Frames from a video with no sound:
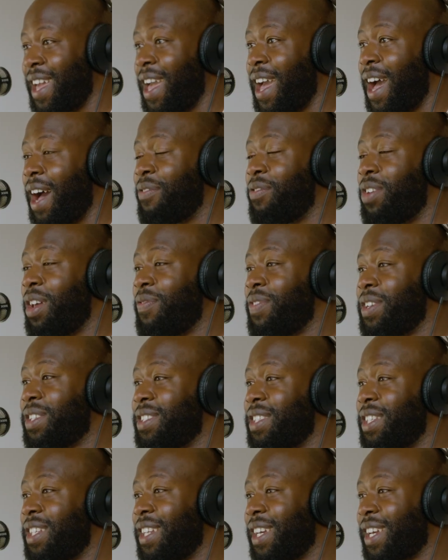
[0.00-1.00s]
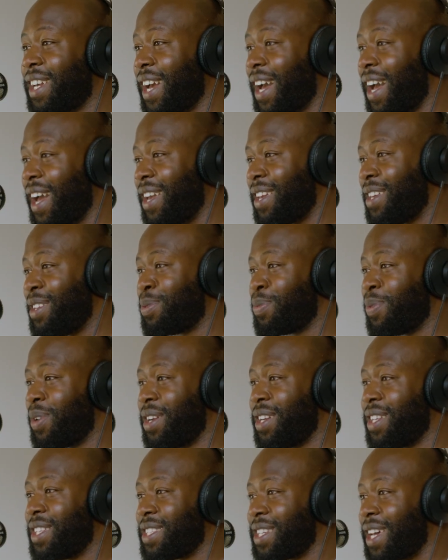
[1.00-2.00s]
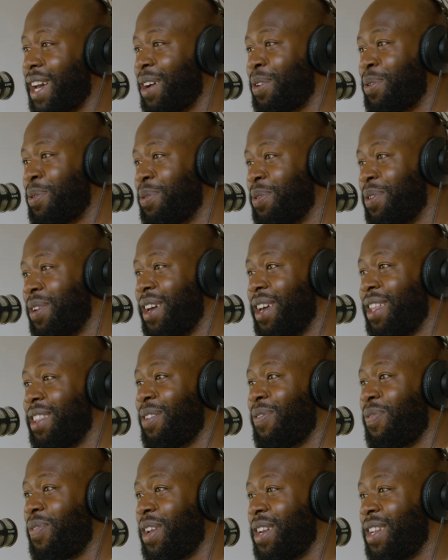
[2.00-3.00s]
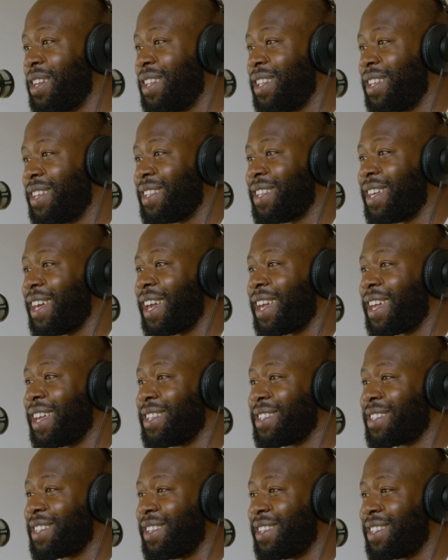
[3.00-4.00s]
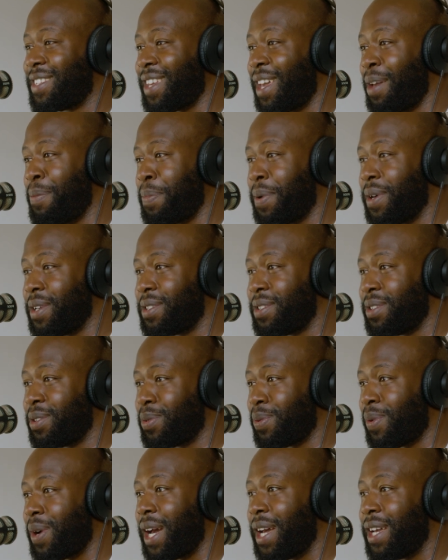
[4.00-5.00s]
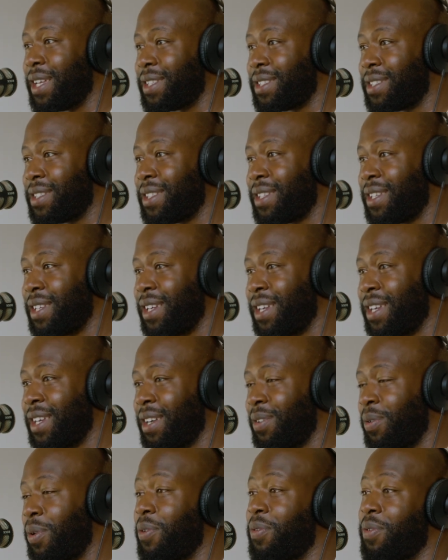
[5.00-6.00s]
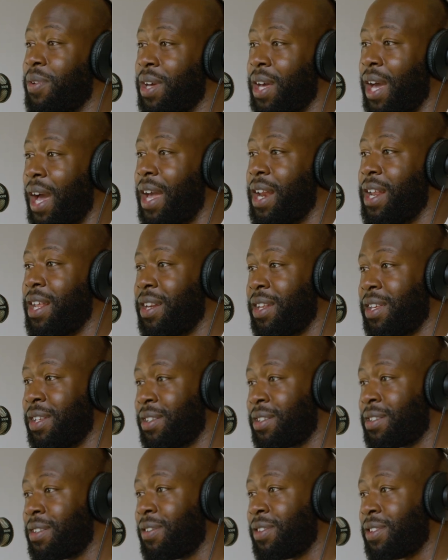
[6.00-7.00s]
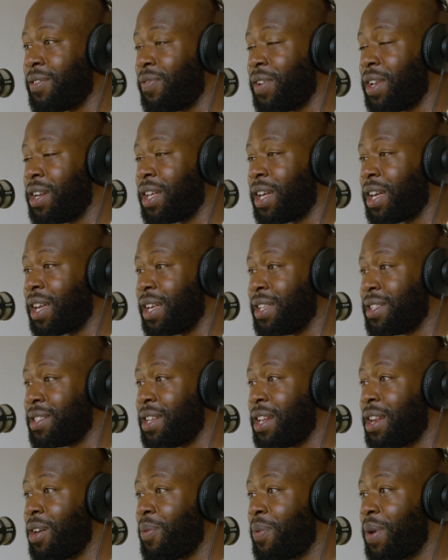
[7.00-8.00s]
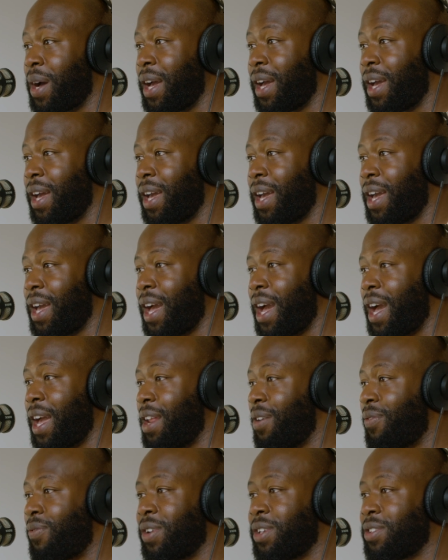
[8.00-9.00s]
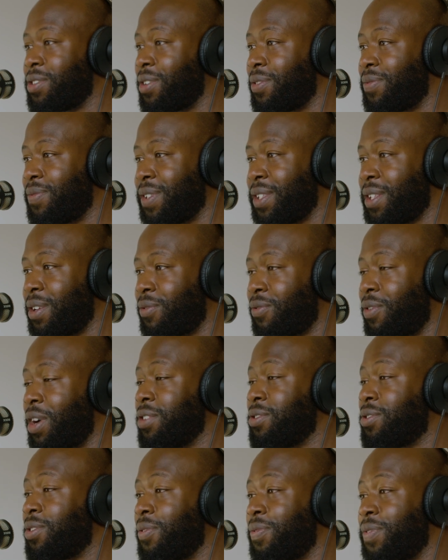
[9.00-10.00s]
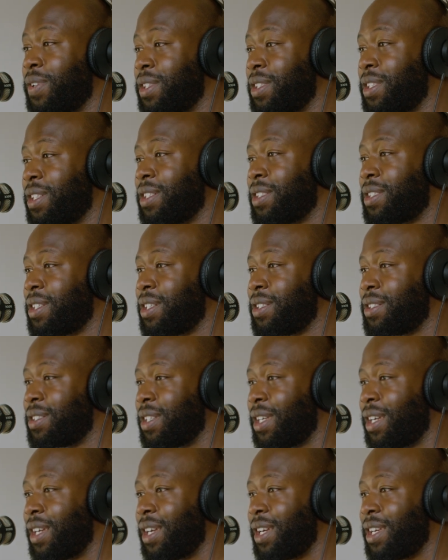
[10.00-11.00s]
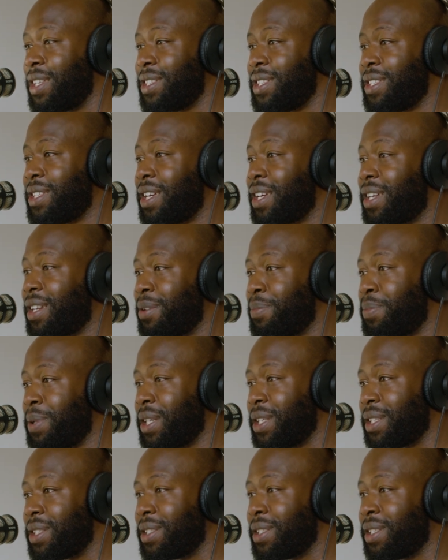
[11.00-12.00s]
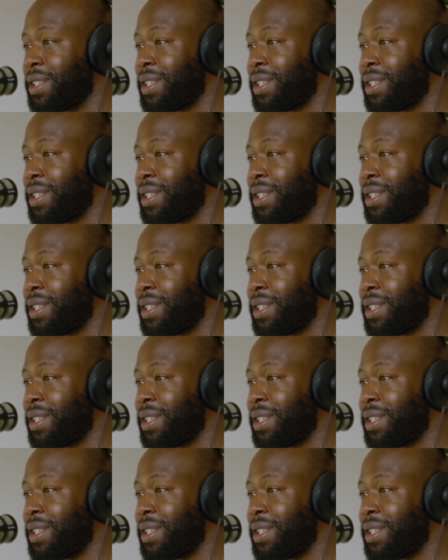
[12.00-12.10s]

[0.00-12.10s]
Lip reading: I've never seen a guy. He's won the title, defended it against the same person twice, and then he's defending it against Dillian Whyte, and then runs off into the sunset. Is he taking a piss?